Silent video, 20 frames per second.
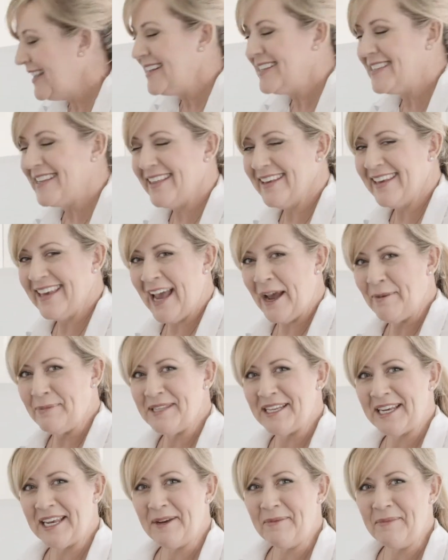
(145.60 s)
So the
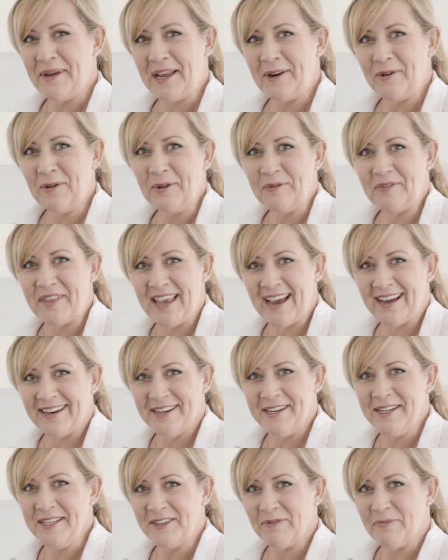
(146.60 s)
capsicum and all of the
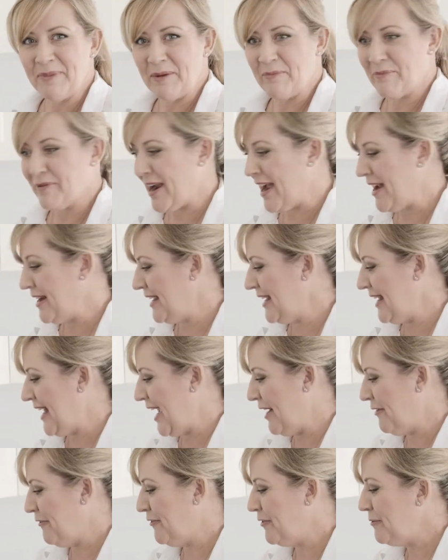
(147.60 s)
onions have been browning
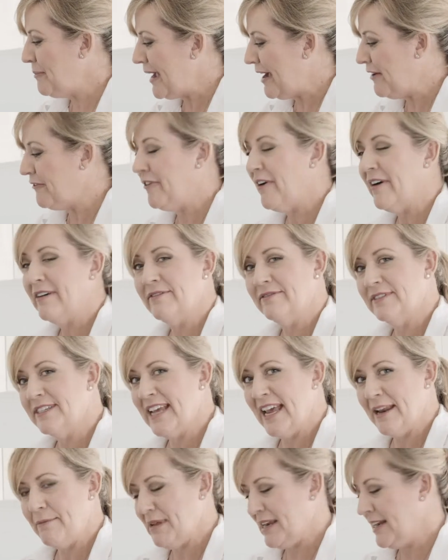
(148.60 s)
now for about
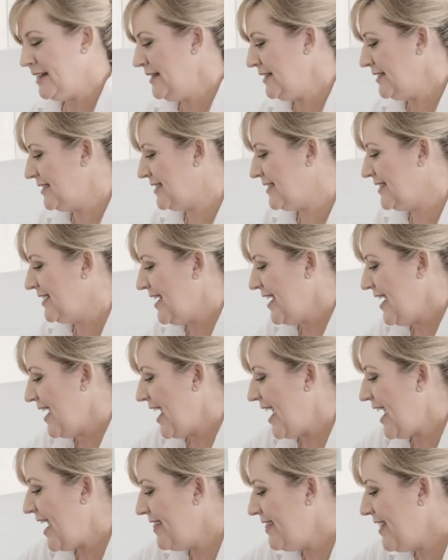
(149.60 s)
10 minutes,
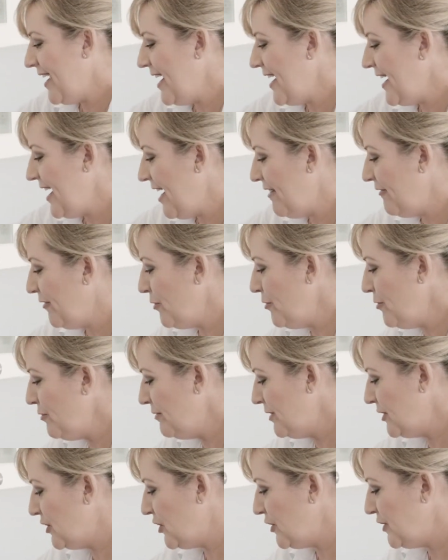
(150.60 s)
and they have all
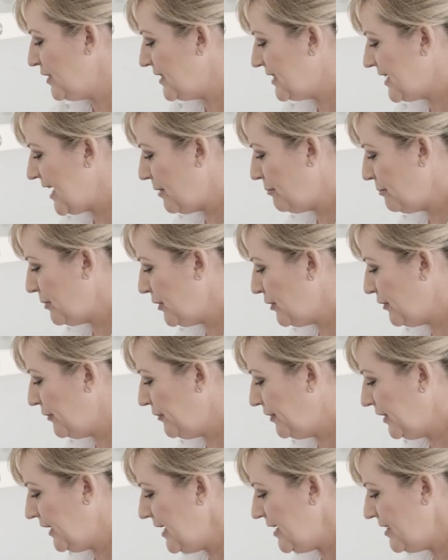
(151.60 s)
reduced down
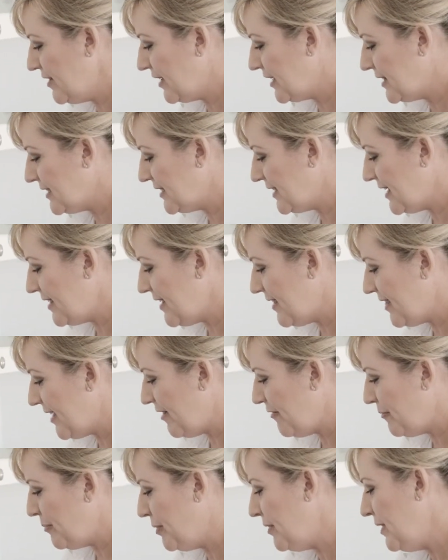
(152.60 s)
beautifully. You can see that
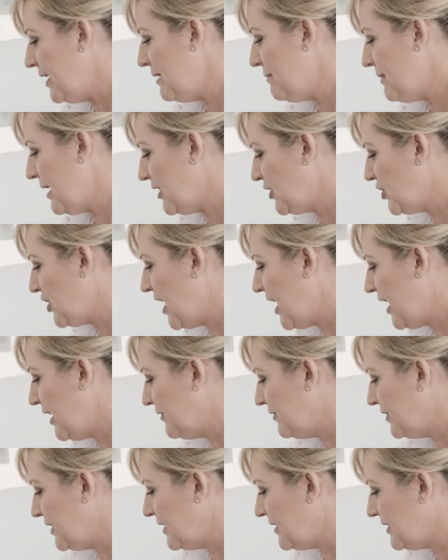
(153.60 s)
they've pretty much
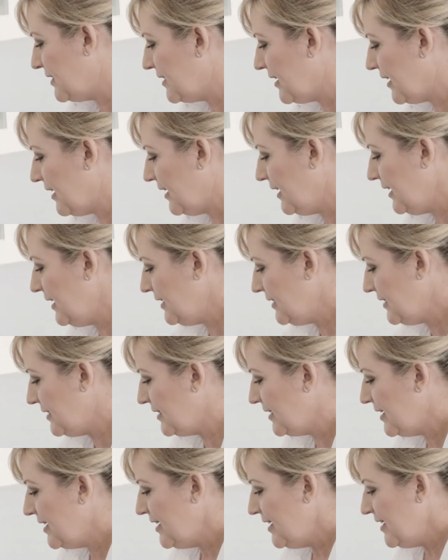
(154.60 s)
halved in
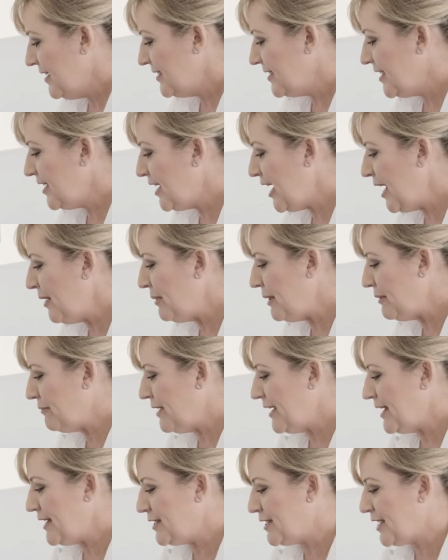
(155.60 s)
size. So now we're
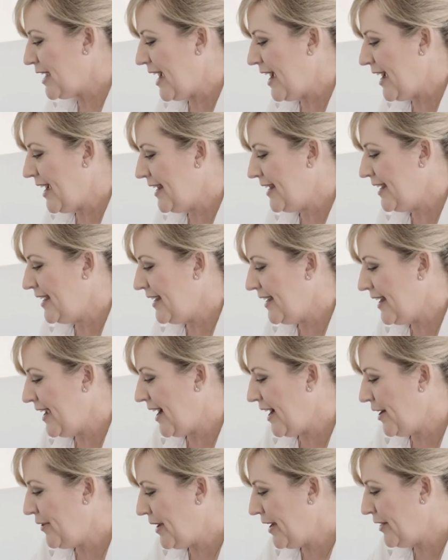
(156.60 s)
ready to add in
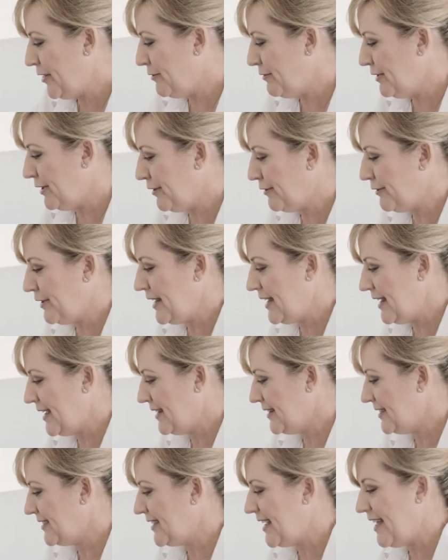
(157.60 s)
our other
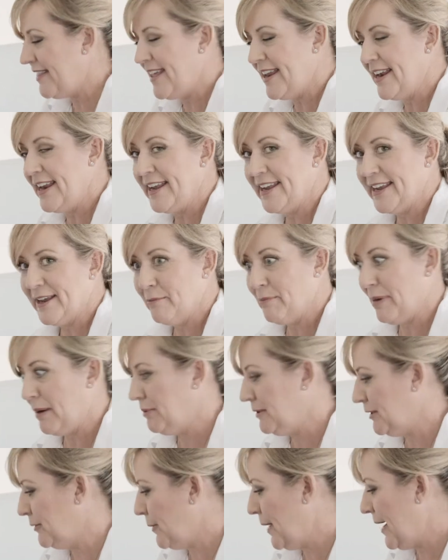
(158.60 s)
ingredients, and then it can
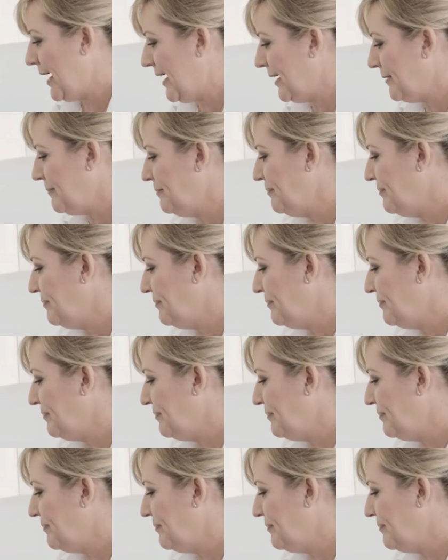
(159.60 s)
bubble away.